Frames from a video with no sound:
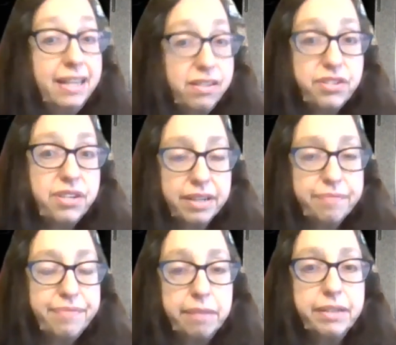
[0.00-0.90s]
and start a
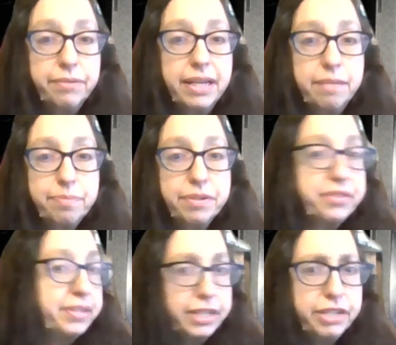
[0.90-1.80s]
family with that
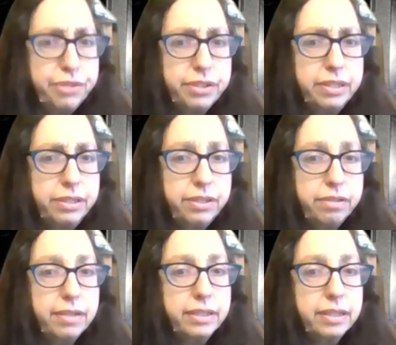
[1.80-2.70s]
person, that you shouldn't
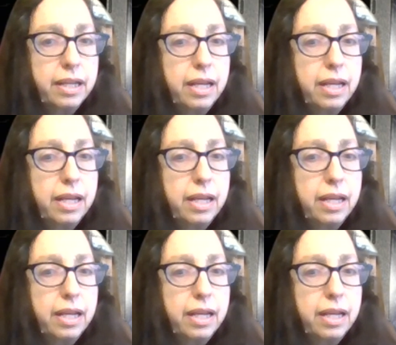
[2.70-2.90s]
do it.